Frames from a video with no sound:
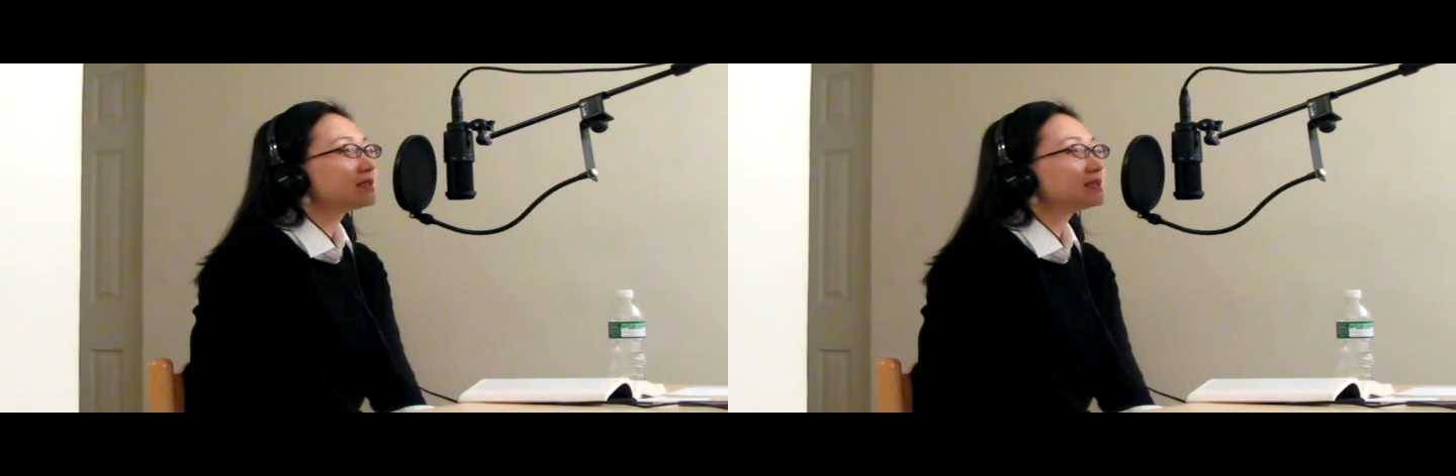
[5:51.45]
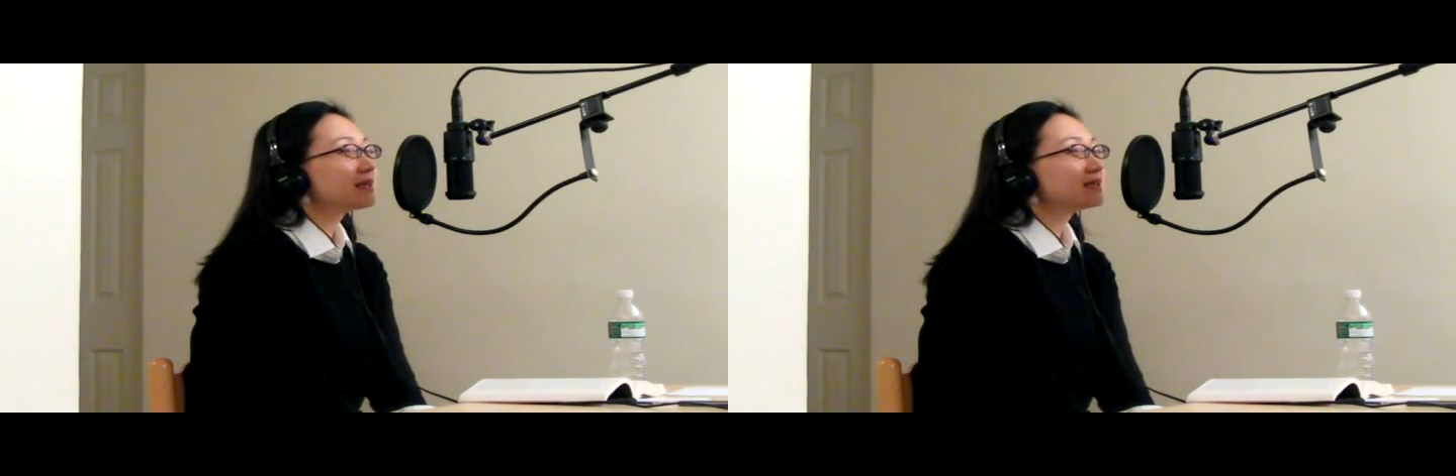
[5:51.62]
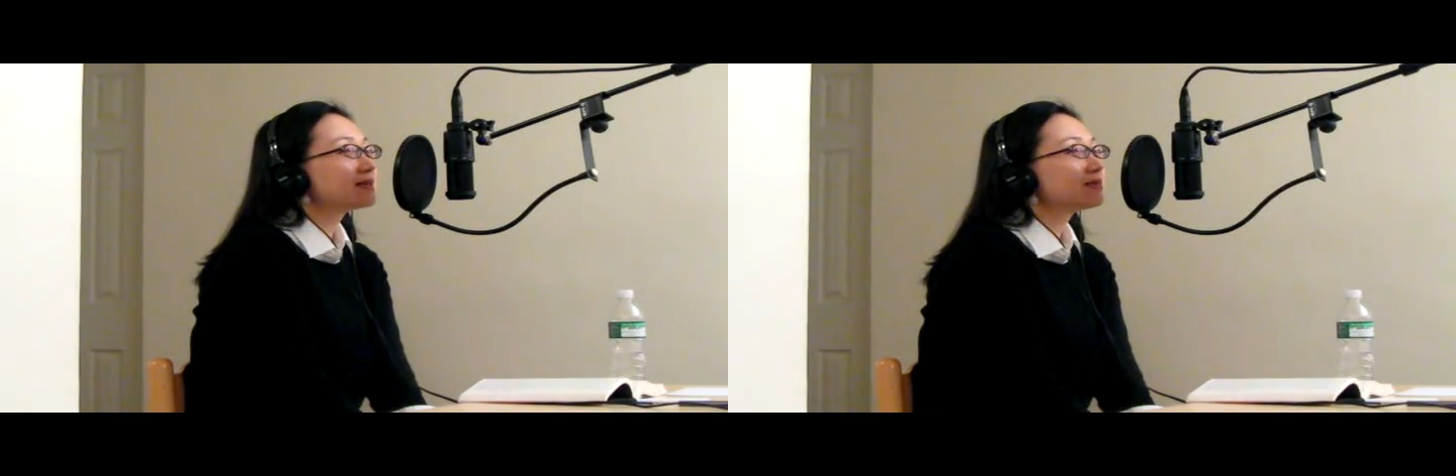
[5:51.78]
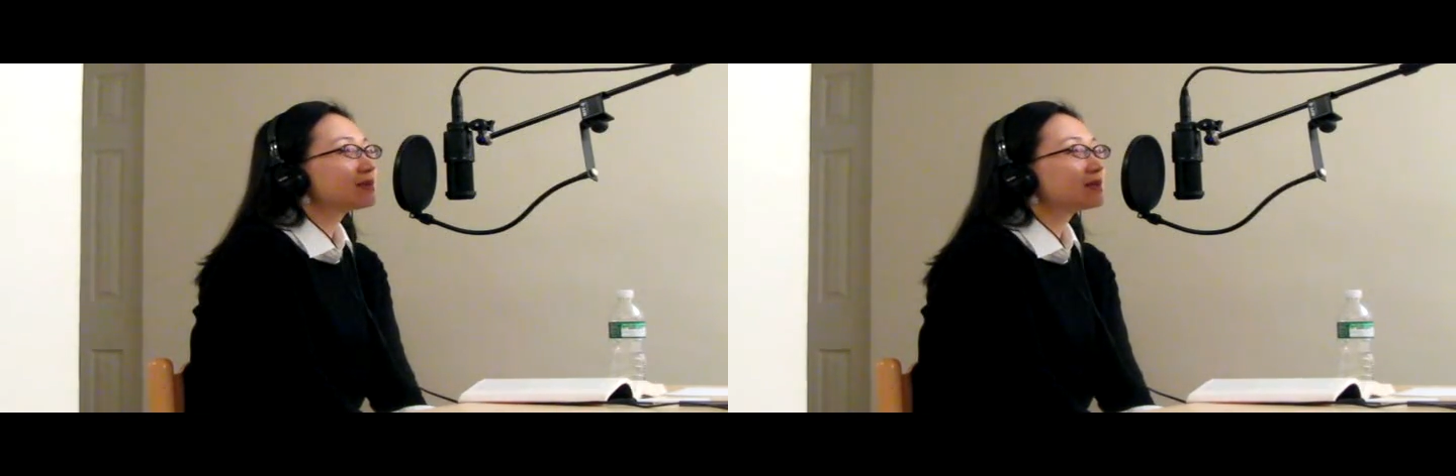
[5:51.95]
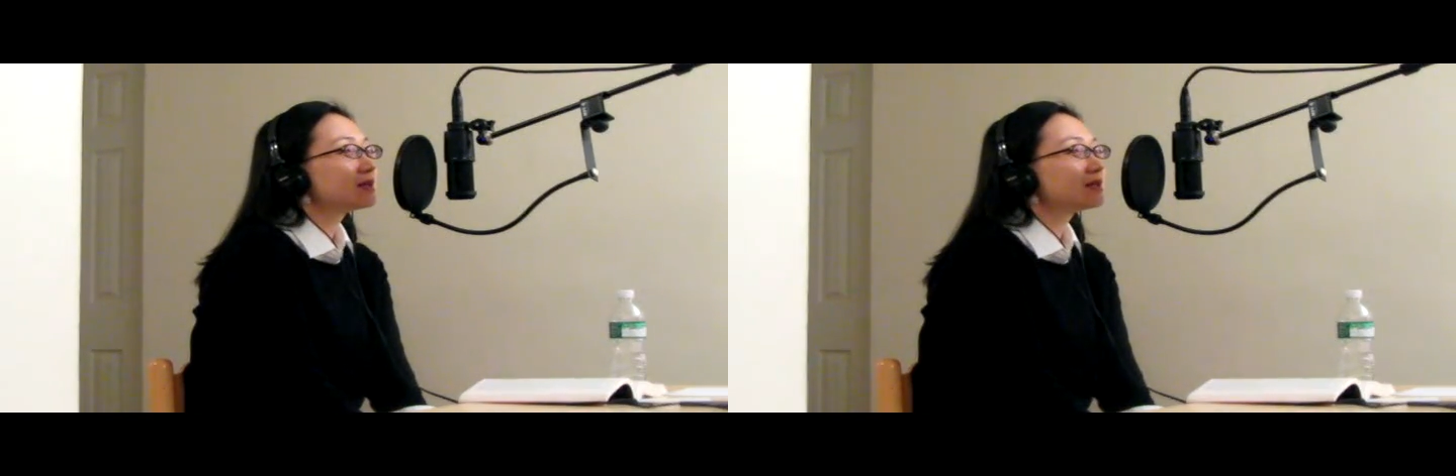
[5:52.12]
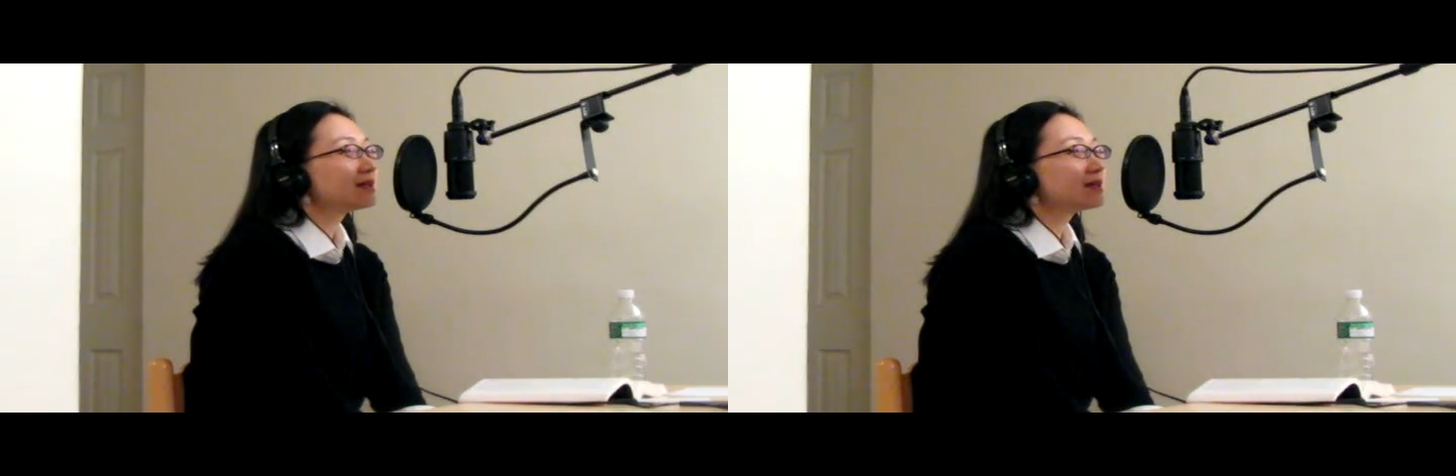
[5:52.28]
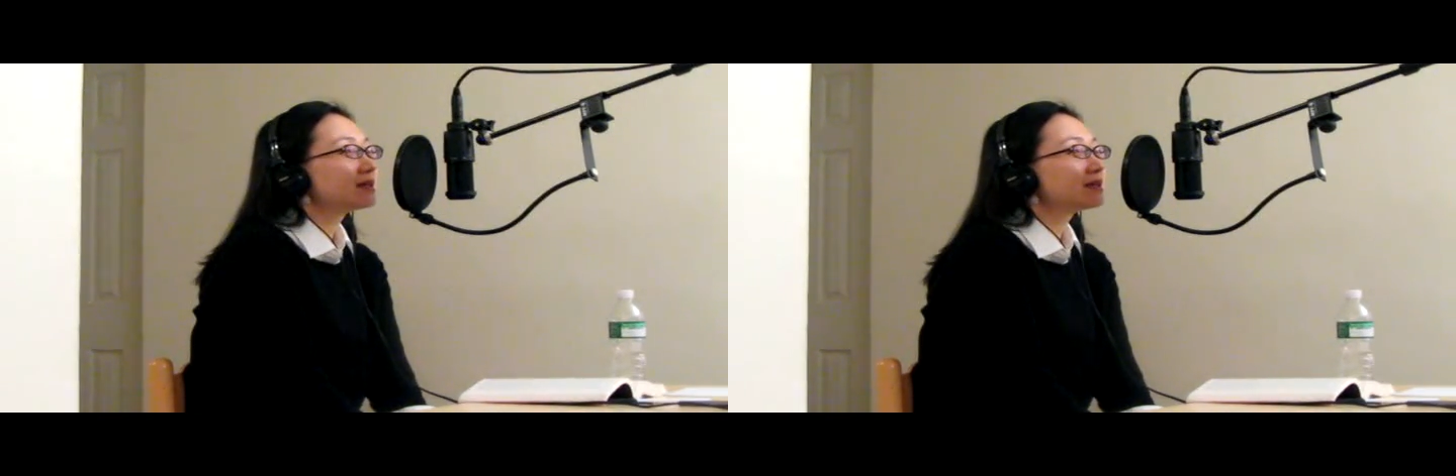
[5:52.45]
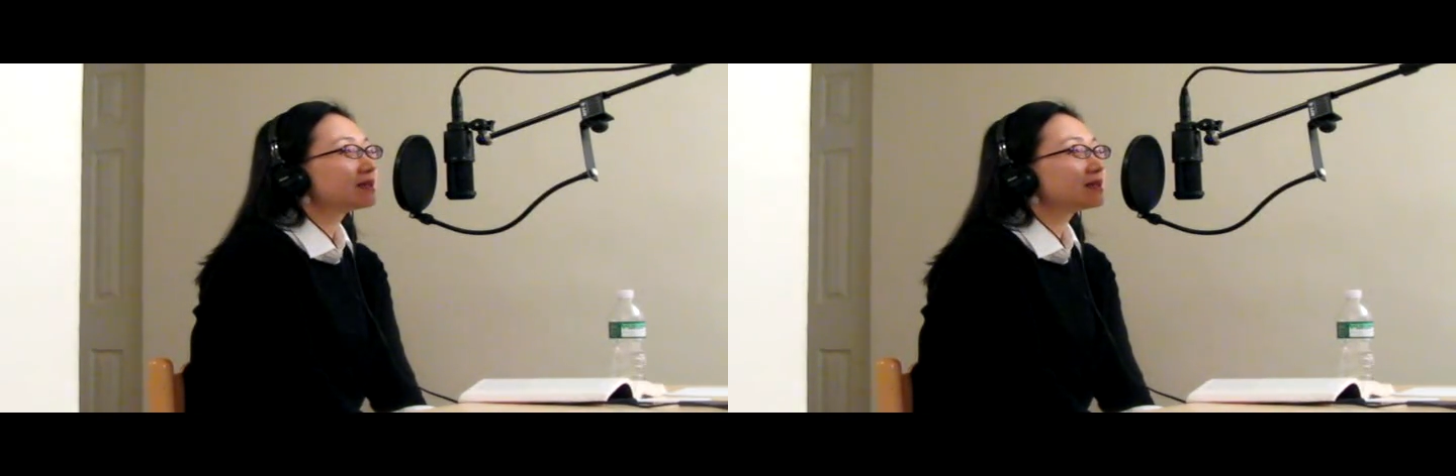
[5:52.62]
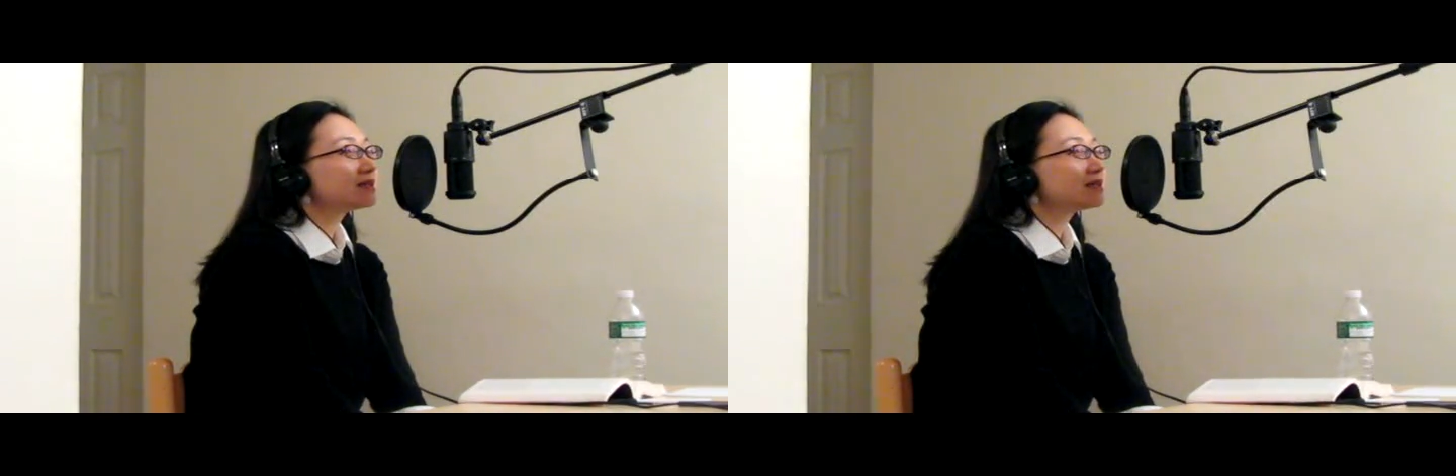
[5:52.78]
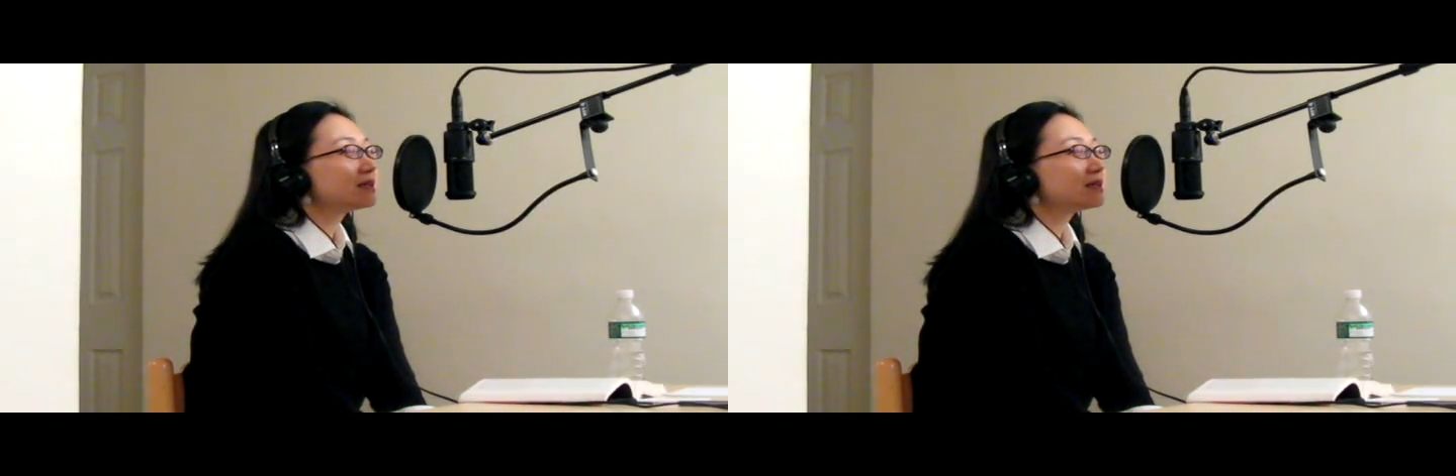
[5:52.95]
say something like,